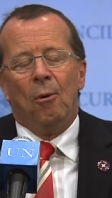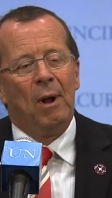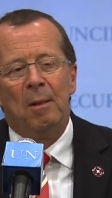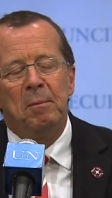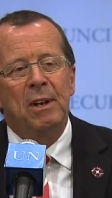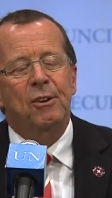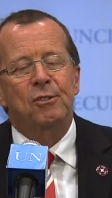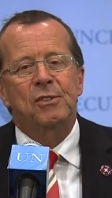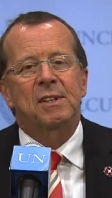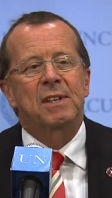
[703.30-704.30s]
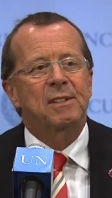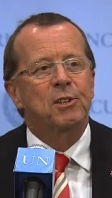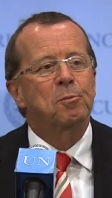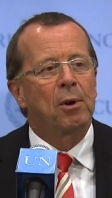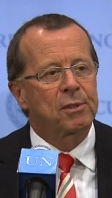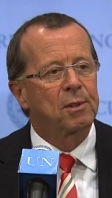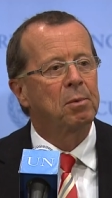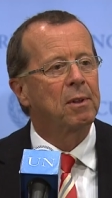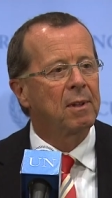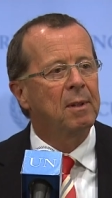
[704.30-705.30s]
Well, military success is
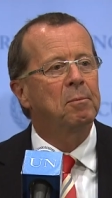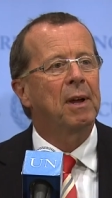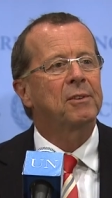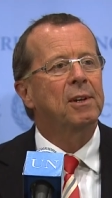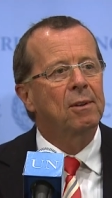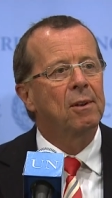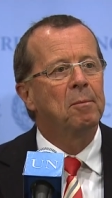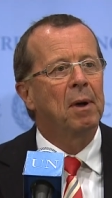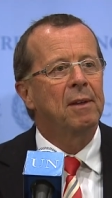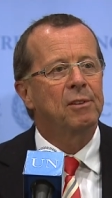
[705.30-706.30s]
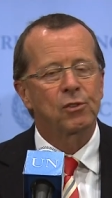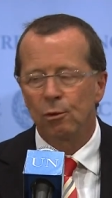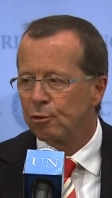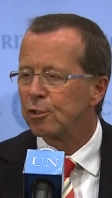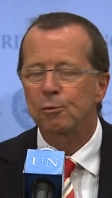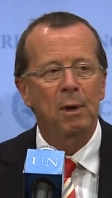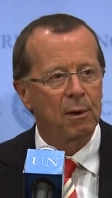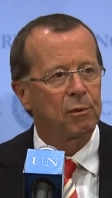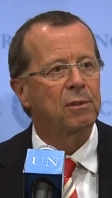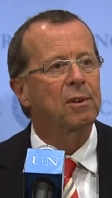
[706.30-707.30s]
possible in particular by the soldiers we
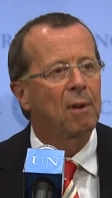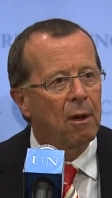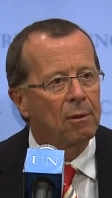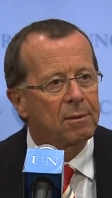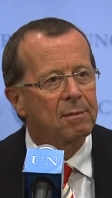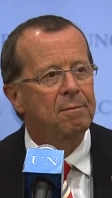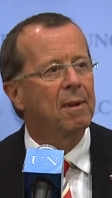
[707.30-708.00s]
have on the ground.